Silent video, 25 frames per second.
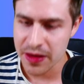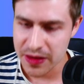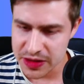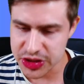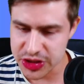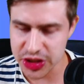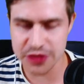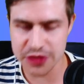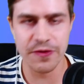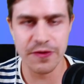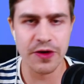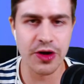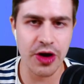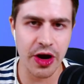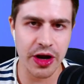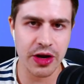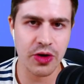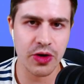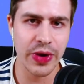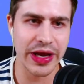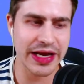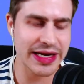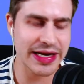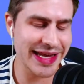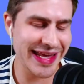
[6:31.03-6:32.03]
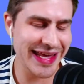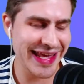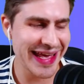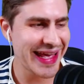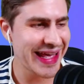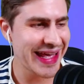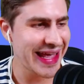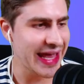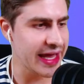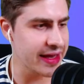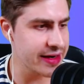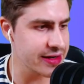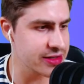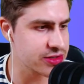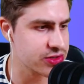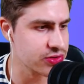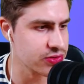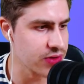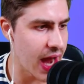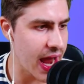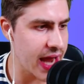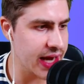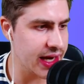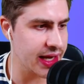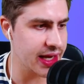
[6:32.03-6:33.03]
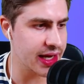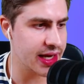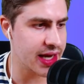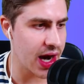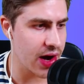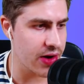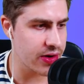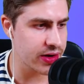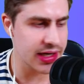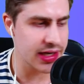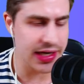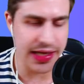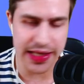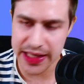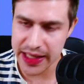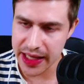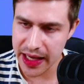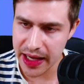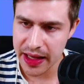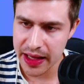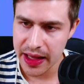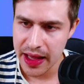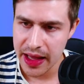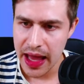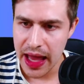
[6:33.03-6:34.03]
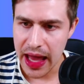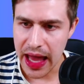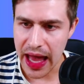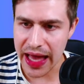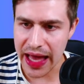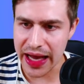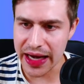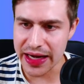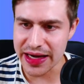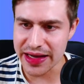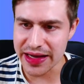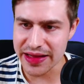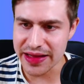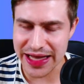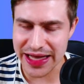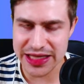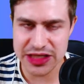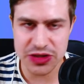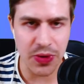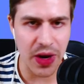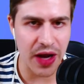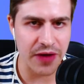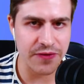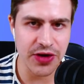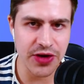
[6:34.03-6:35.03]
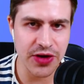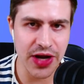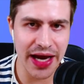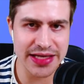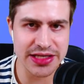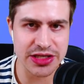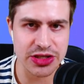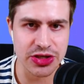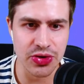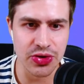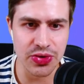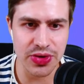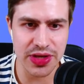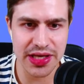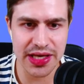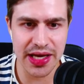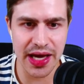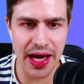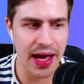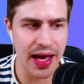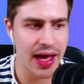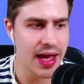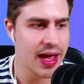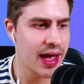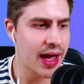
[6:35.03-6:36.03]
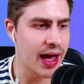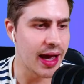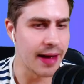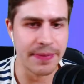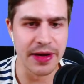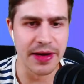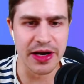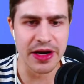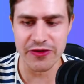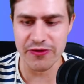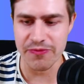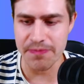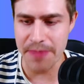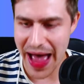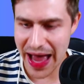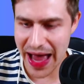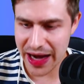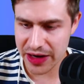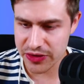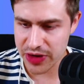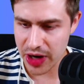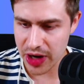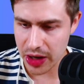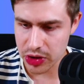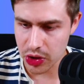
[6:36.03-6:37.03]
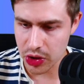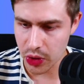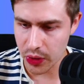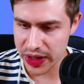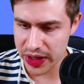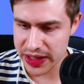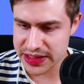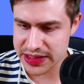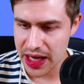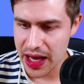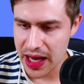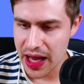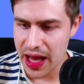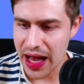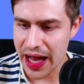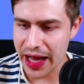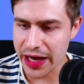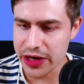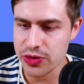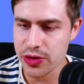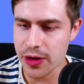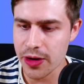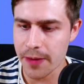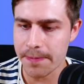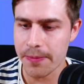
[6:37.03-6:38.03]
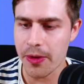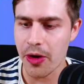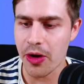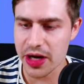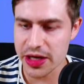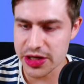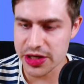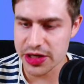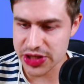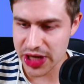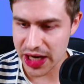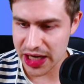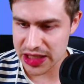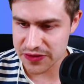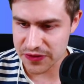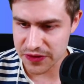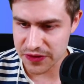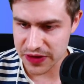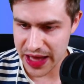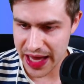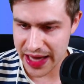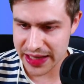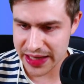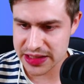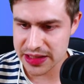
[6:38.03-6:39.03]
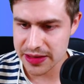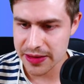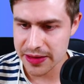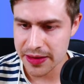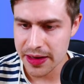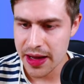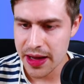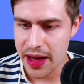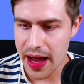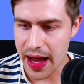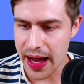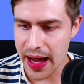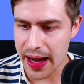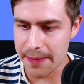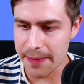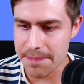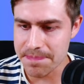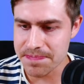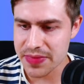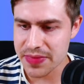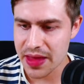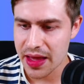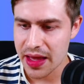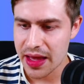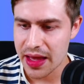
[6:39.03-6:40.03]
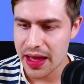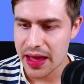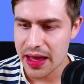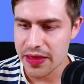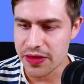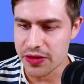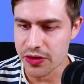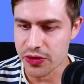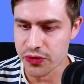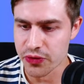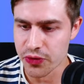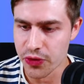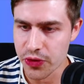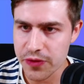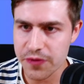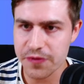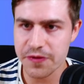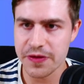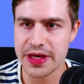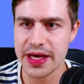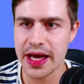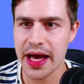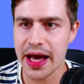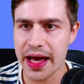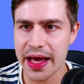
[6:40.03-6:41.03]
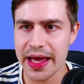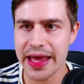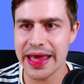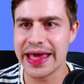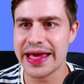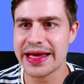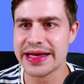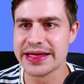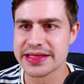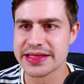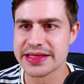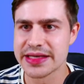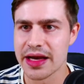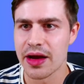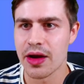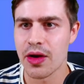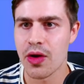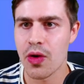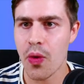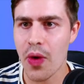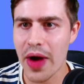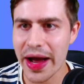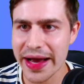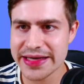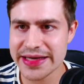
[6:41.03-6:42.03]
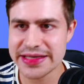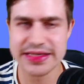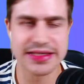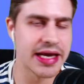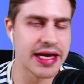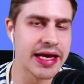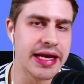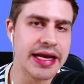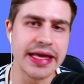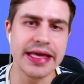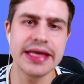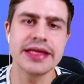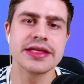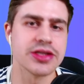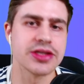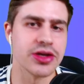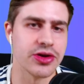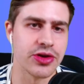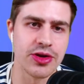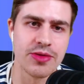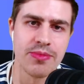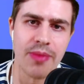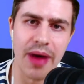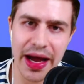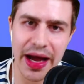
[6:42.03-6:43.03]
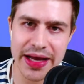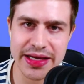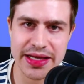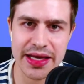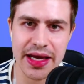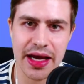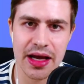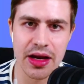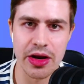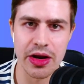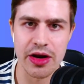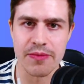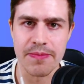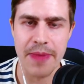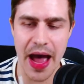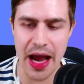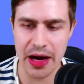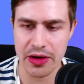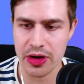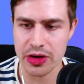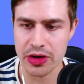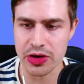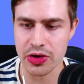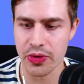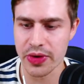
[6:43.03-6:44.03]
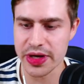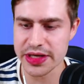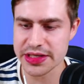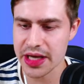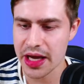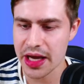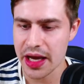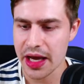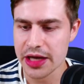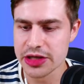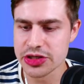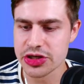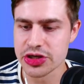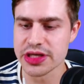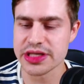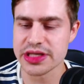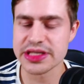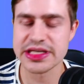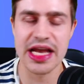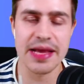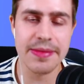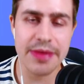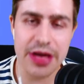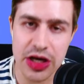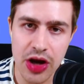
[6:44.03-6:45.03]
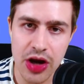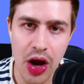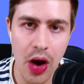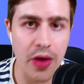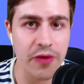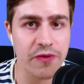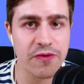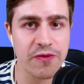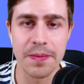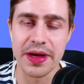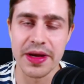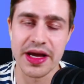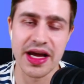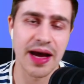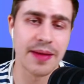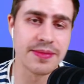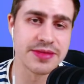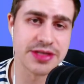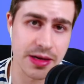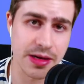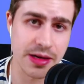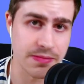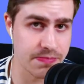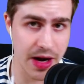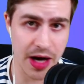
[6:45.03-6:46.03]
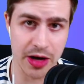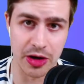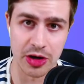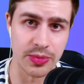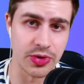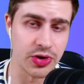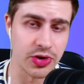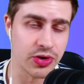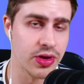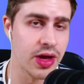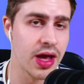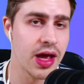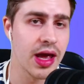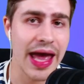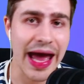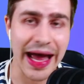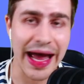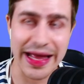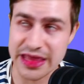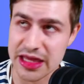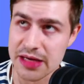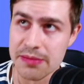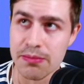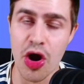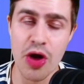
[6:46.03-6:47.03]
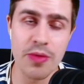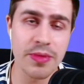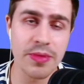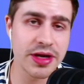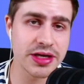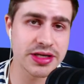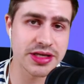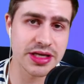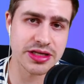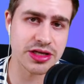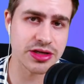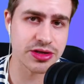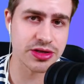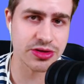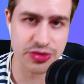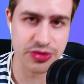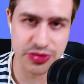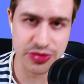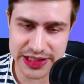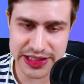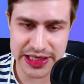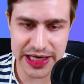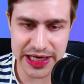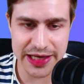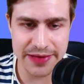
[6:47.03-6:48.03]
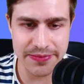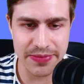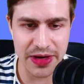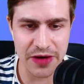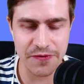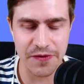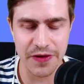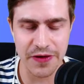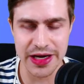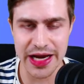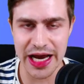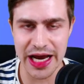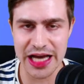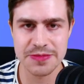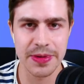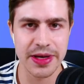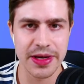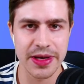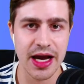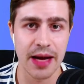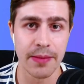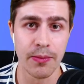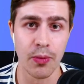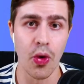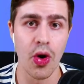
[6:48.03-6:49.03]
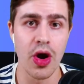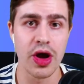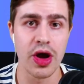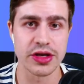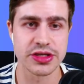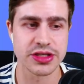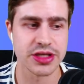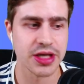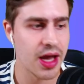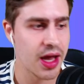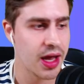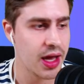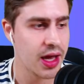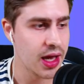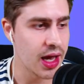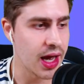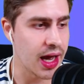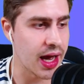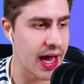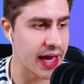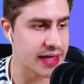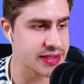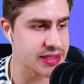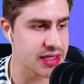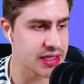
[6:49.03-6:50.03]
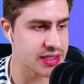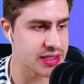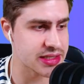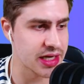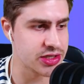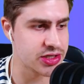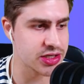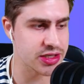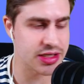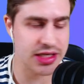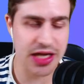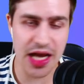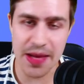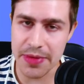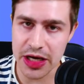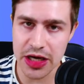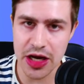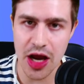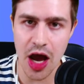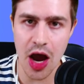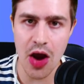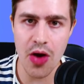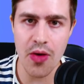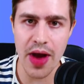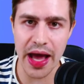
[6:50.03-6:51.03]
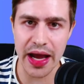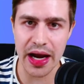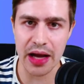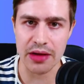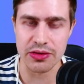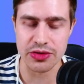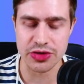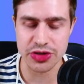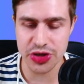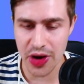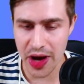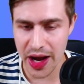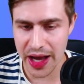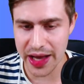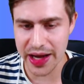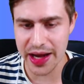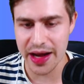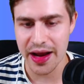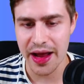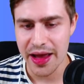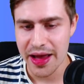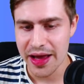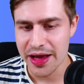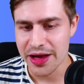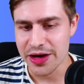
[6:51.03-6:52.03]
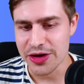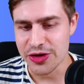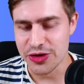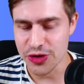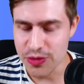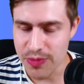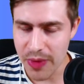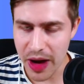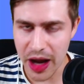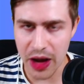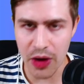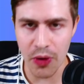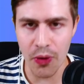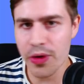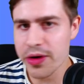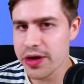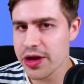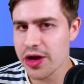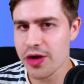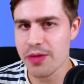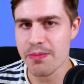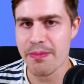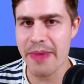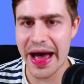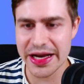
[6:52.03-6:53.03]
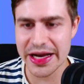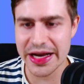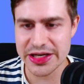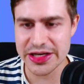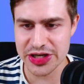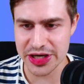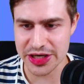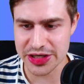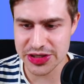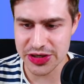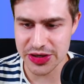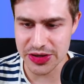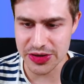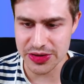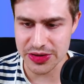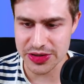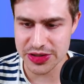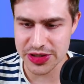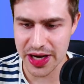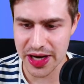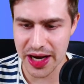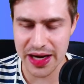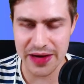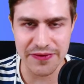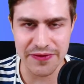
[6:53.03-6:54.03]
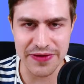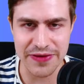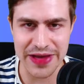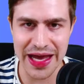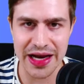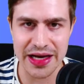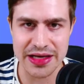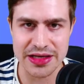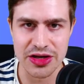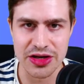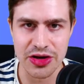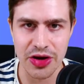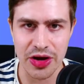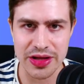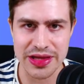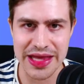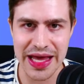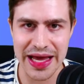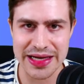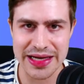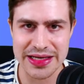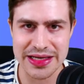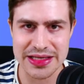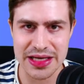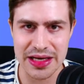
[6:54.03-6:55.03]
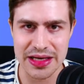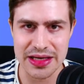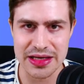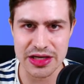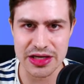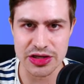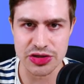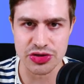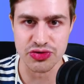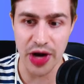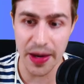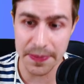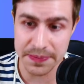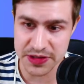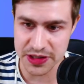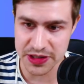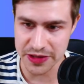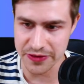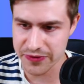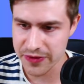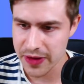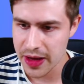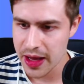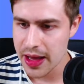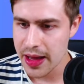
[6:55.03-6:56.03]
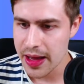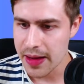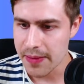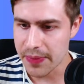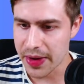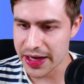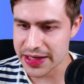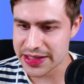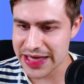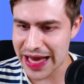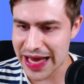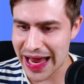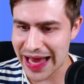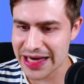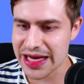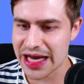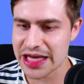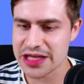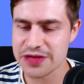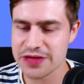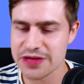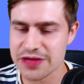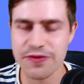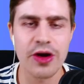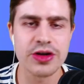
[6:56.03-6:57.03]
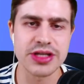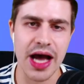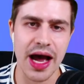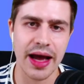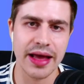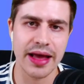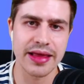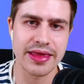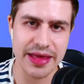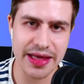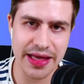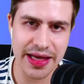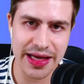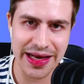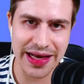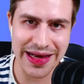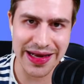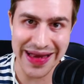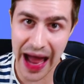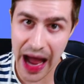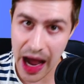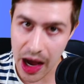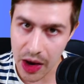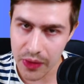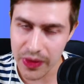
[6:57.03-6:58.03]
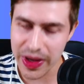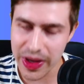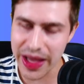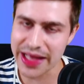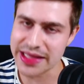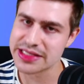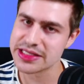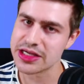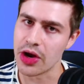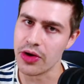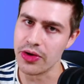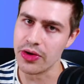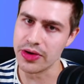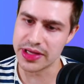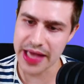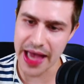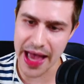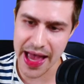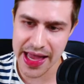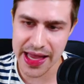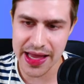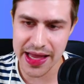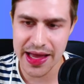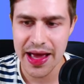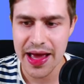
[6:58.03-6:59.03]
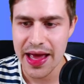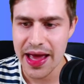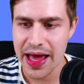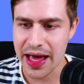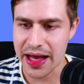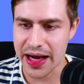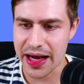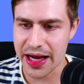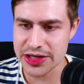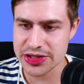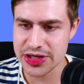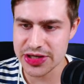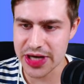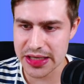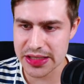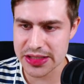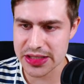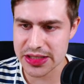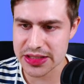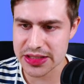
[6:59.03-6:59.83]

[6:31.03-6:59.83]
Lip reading: Just forgot quickly, it is raining currently here, and that's why if you guys do hear a bit of background noise, I do apologize for that. The roof here is quite tinny, so you might hear a lot of background noise, so just let me know if it becomes unbearable. At the moment, it's just drizzling, but if it does become worse, as I said, just let me know, and I'll try and do my audio magic to kind of get it not that disruptive. But as far as I think now, it's okay, and as you guys are